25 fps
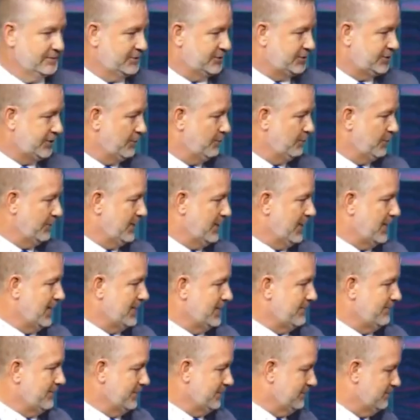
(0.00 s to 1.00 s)
she would not
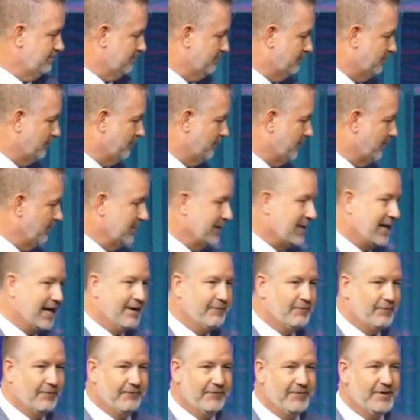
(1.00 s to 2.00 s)
even really
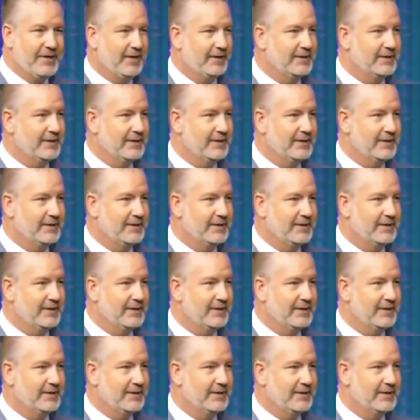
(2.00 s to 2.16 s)
have her feet